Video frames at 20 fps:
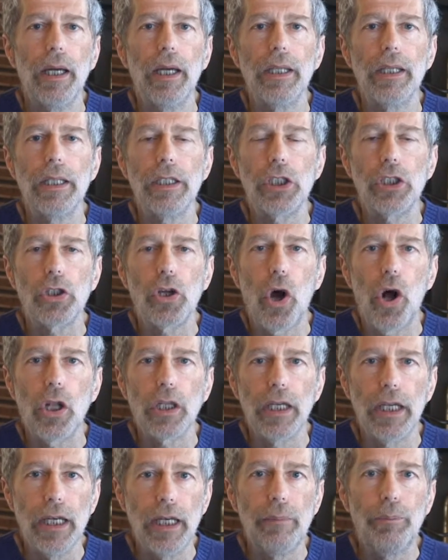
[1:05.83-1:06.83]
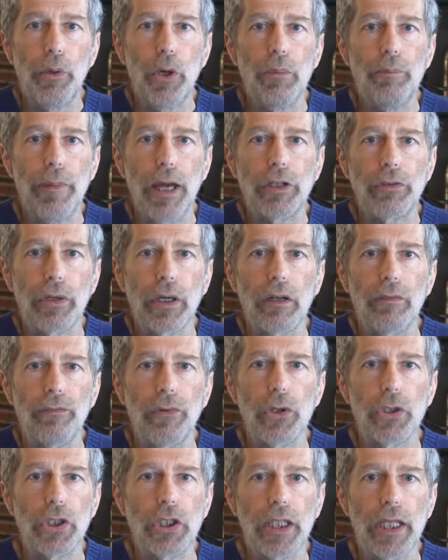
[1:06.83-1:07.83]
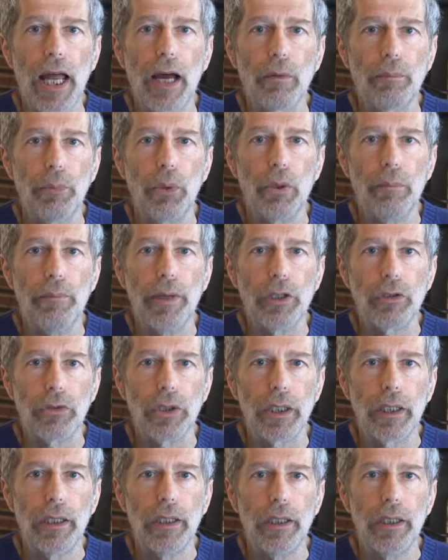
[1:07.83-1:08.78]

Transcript: This is called an input metric versus an output metric.